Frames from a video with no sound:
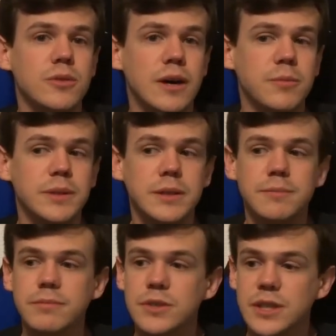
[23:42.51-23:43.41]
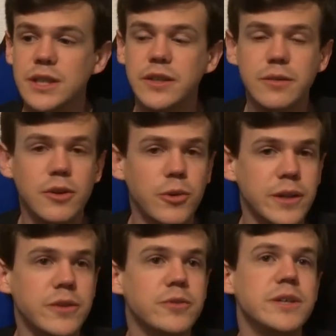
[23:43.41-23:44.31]
I'll be sitting here
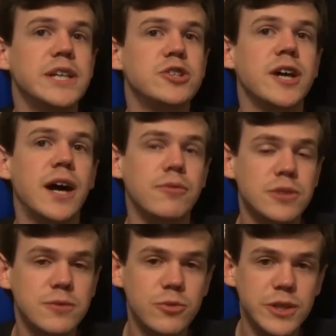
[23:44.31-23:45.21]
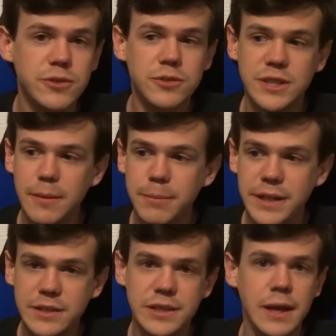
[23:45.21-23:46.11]
going through each conference for you, step
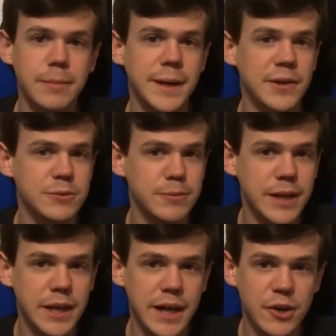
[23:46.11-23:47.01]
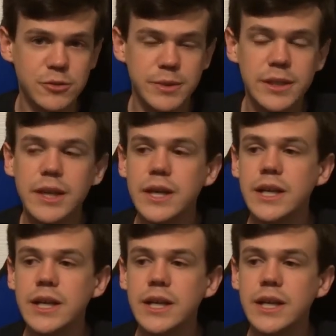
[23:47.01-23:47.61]
by step, announcement by announcement,